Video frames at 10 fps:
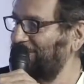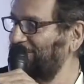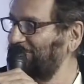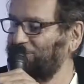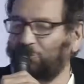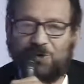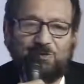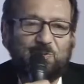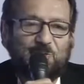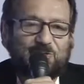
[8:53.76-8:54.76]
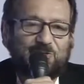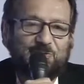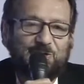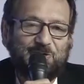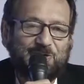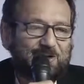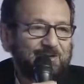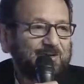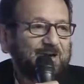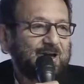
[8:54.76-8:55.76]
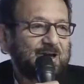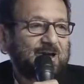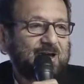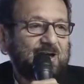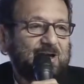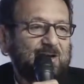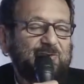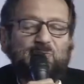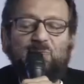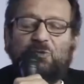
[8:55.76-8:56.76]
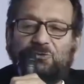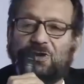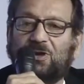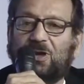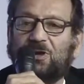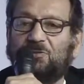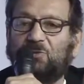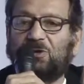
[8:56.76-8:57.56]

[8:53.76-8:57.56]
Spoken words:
So one of the projects we're going is music. Can